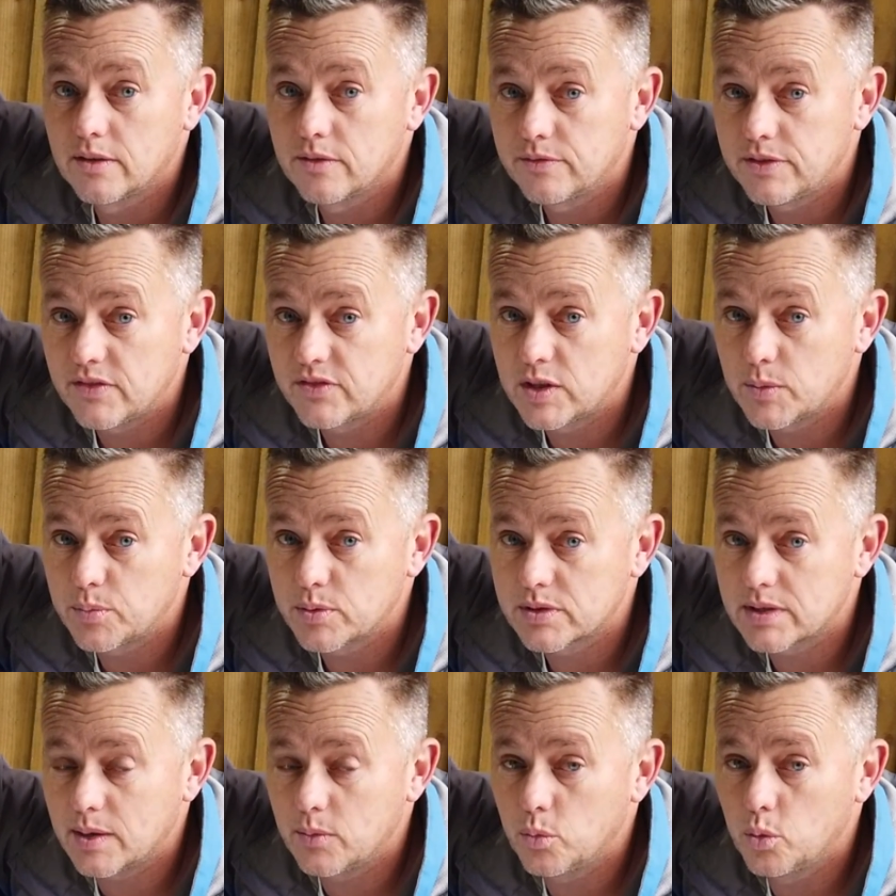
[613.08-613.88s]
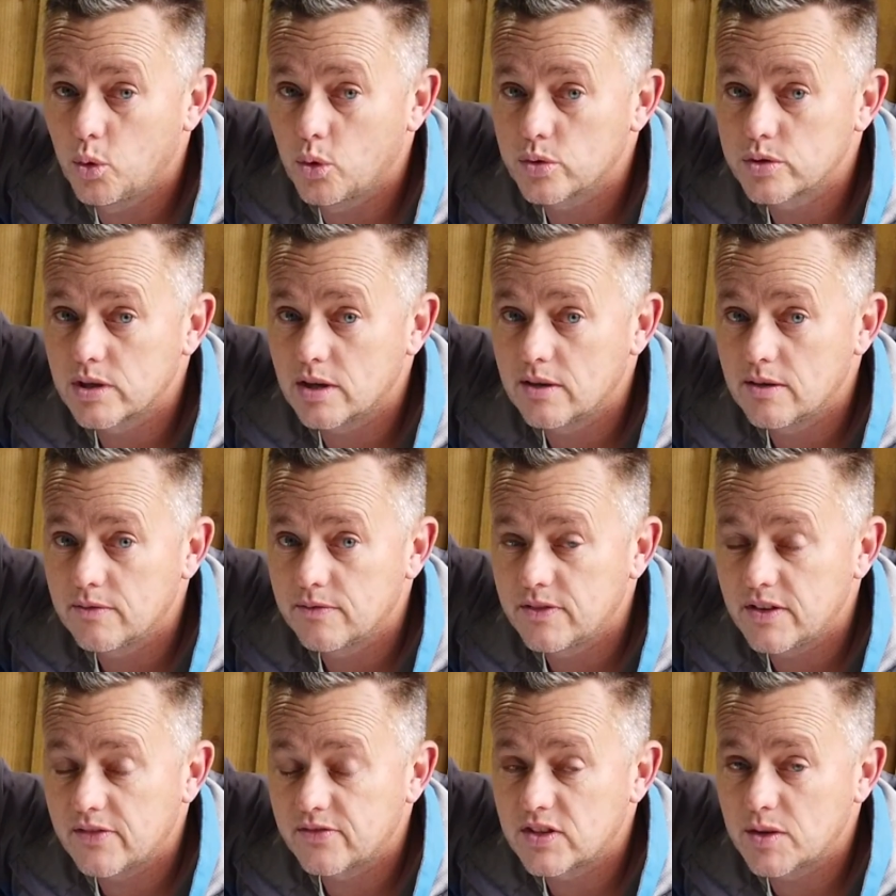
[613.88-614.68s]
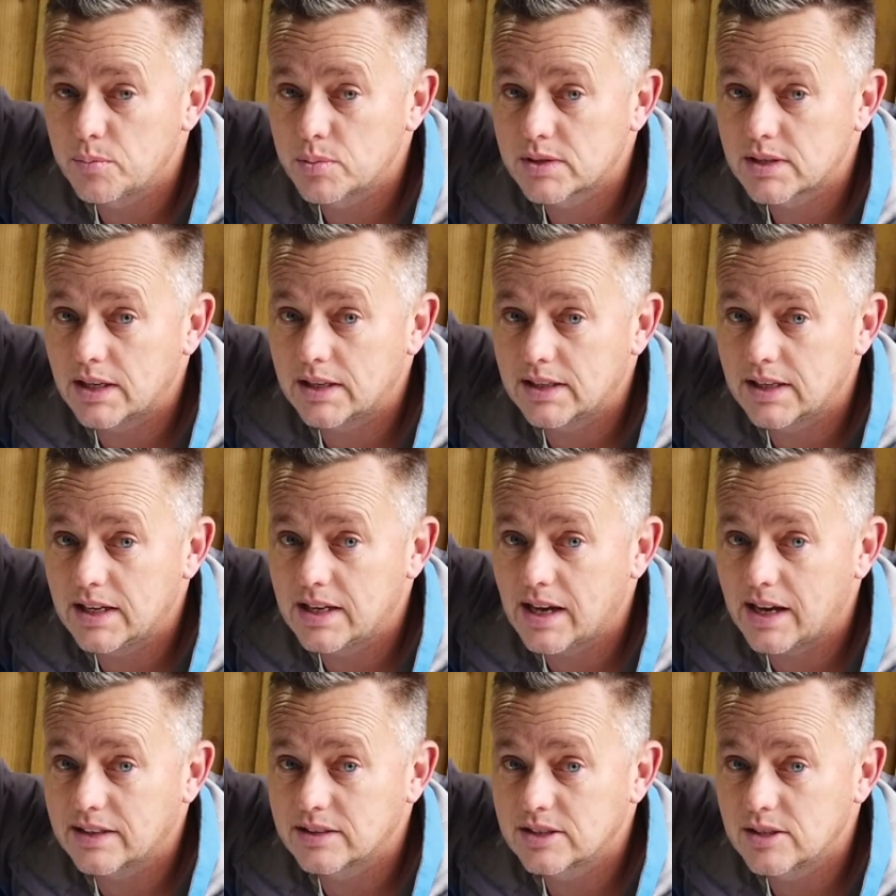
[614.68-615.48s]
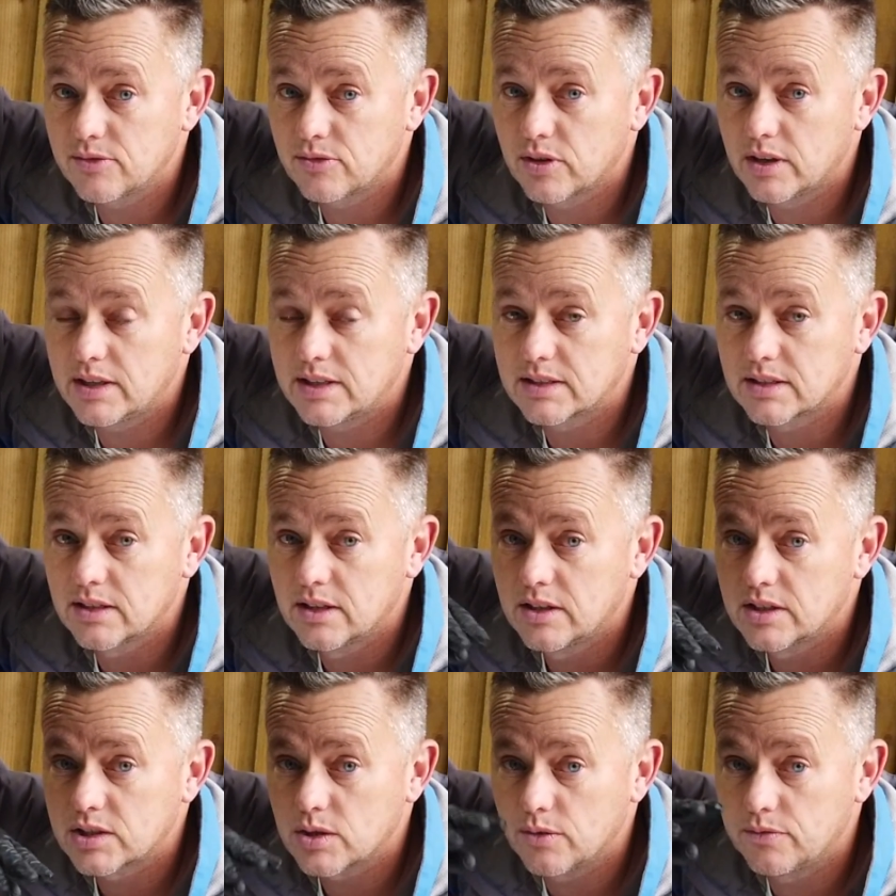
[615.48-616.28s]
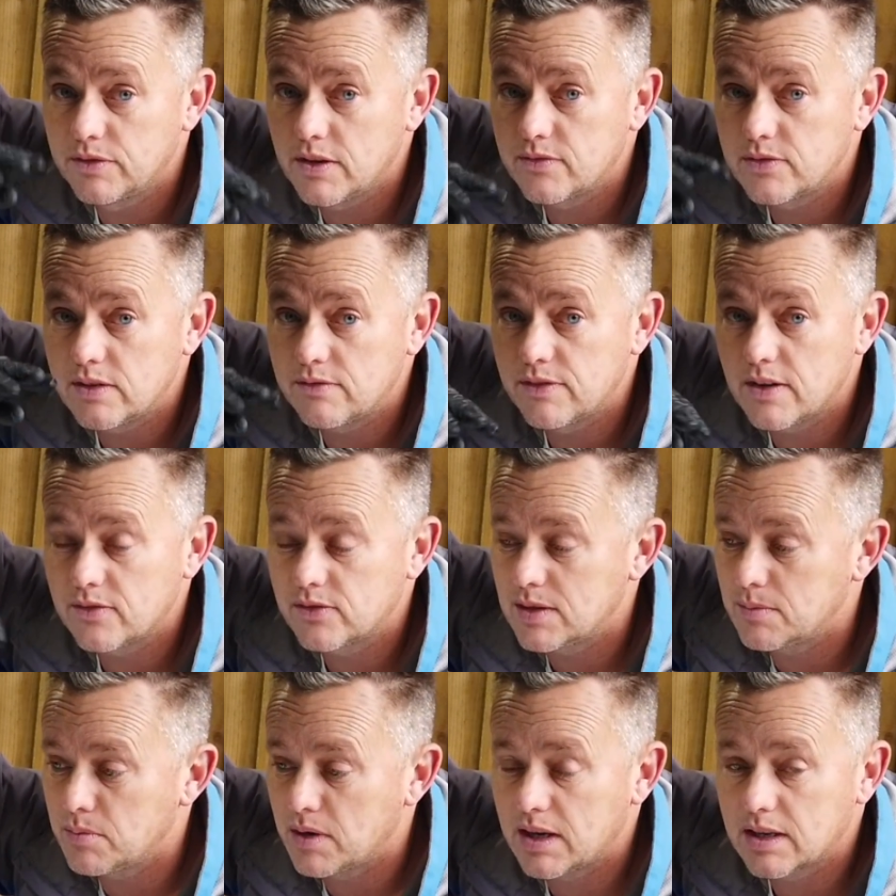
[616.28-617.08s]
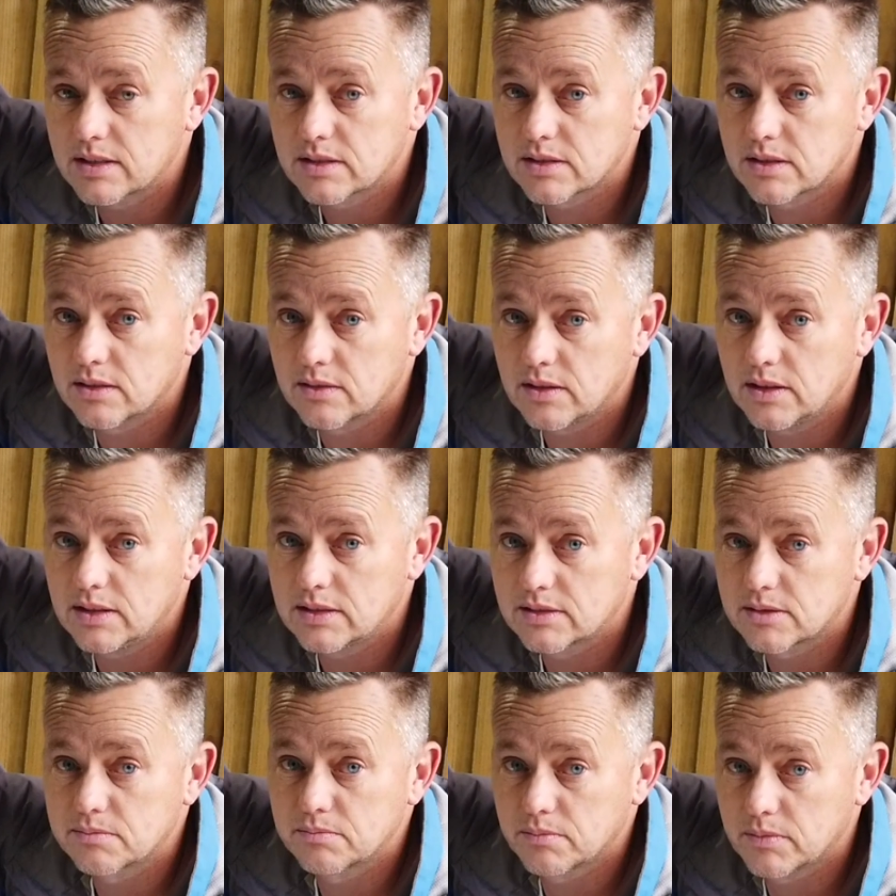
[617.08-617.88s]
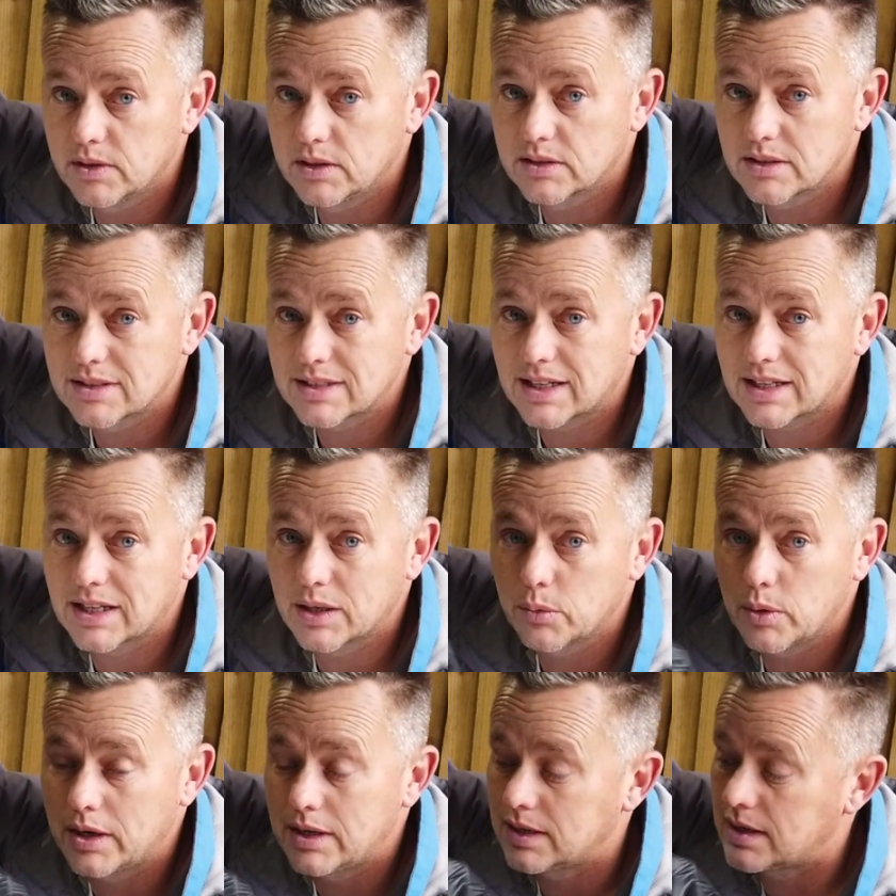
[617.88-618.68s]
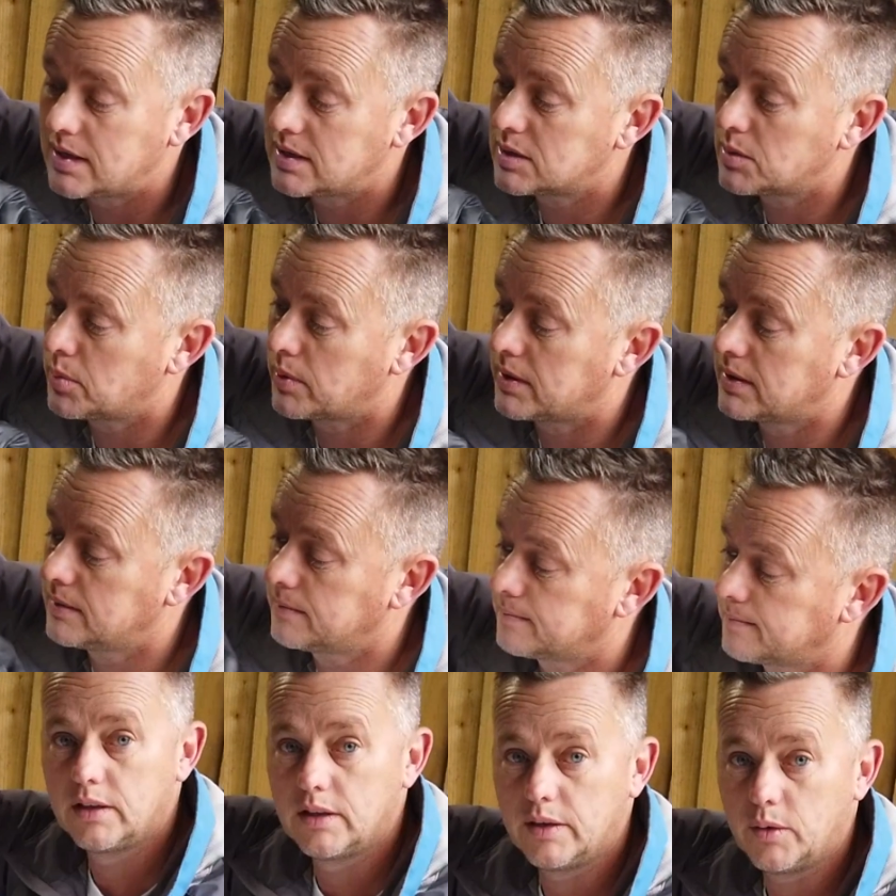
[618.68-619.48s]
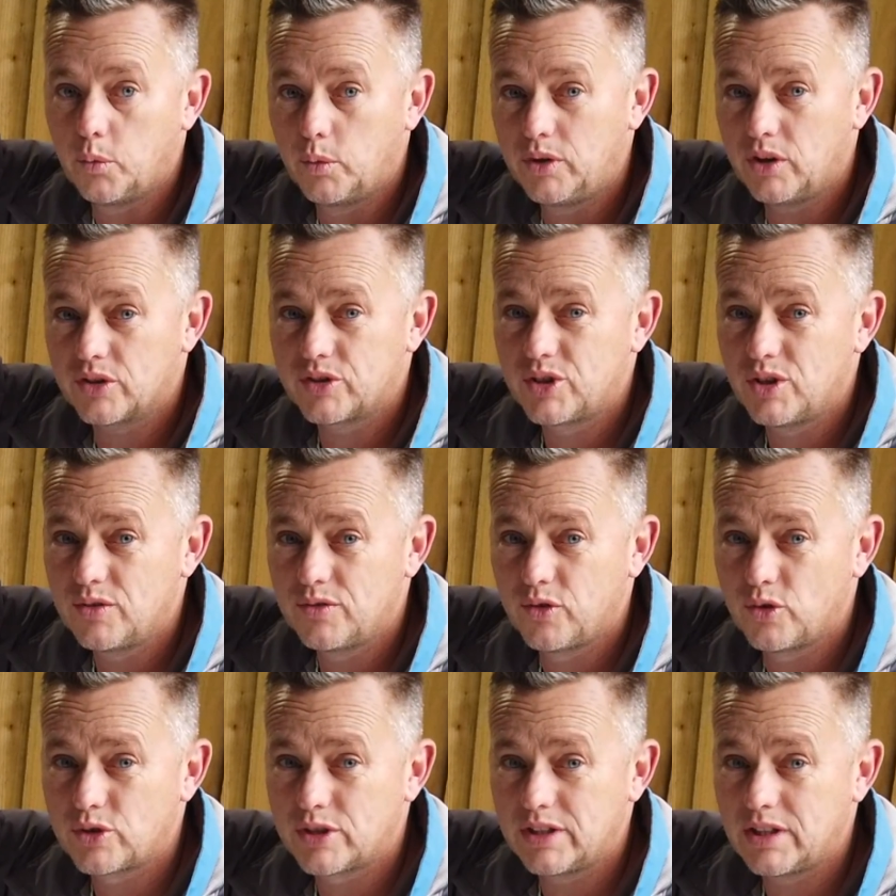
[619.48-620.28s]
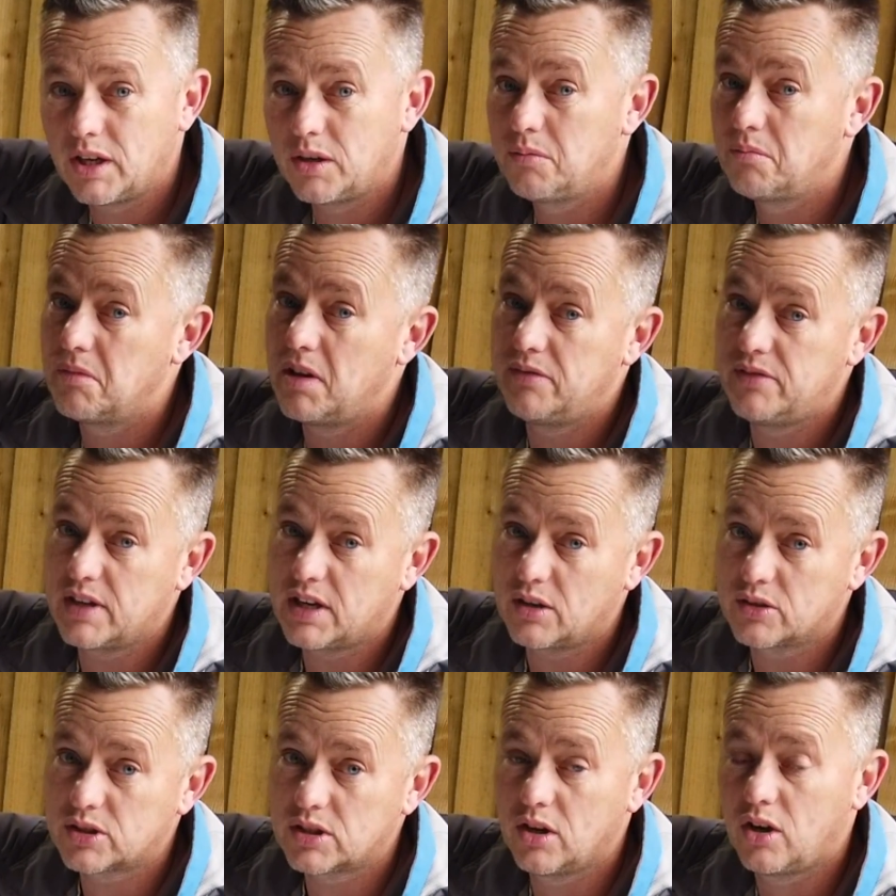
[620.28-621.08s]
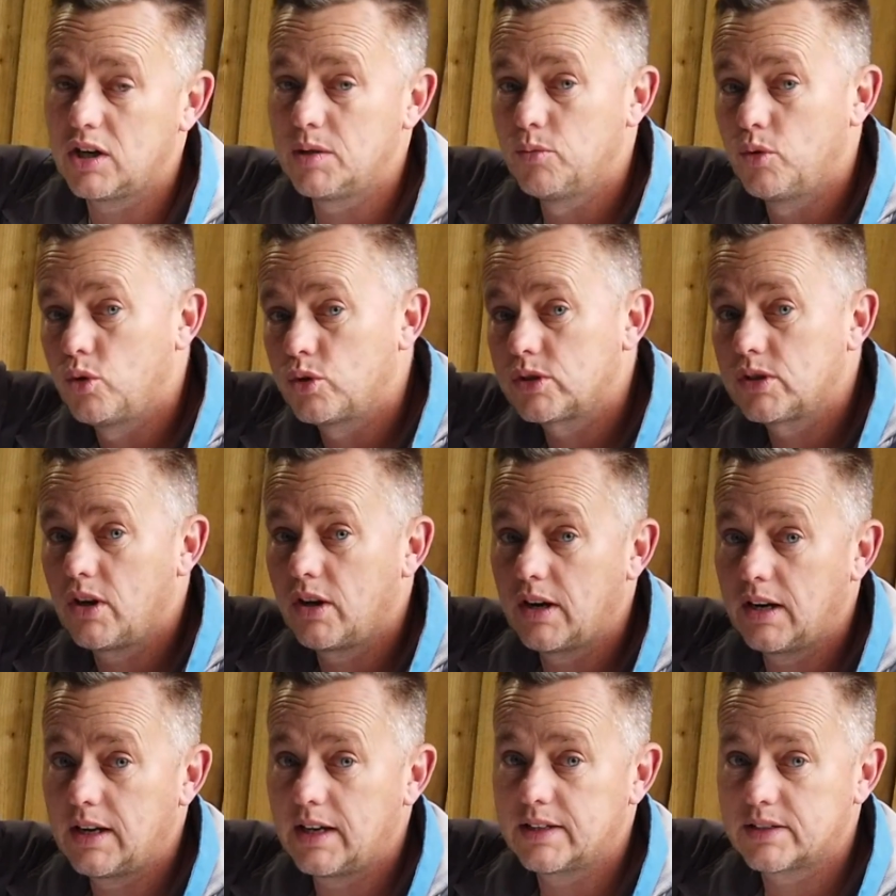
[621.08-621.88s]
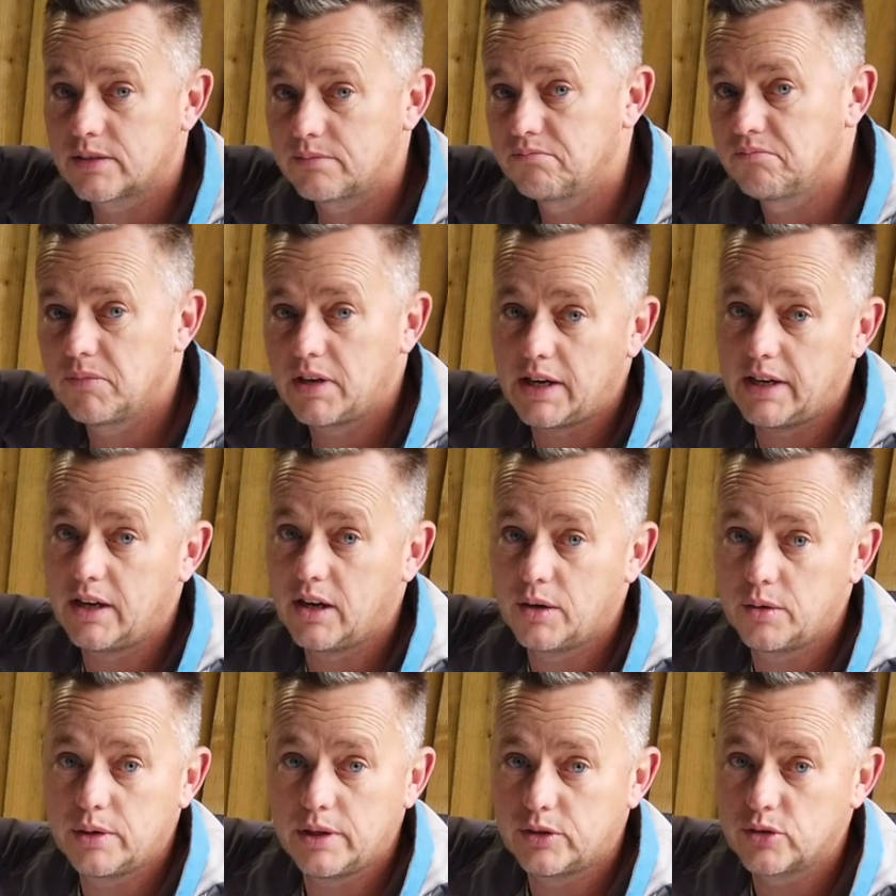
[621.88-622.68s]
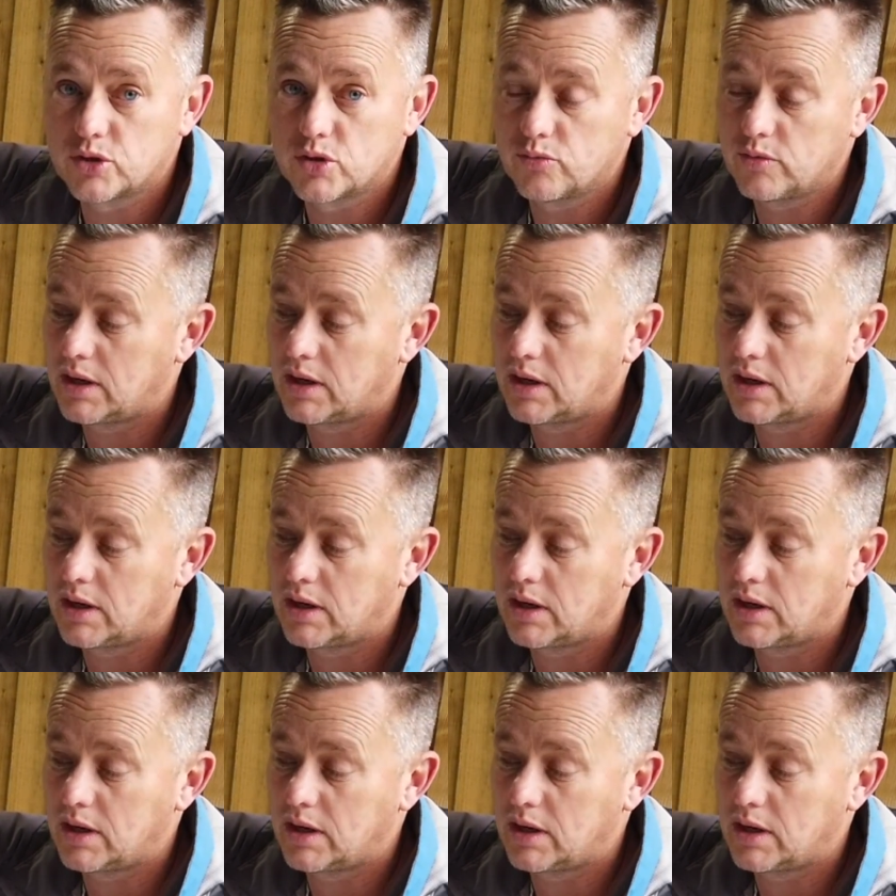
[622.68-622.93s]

50% water, 50% neat antifreeze. So 50-50 mix is, is exactly where you need to be. We're not too fussy though. If you go slightly more, slightly less, hey ho, it doesn't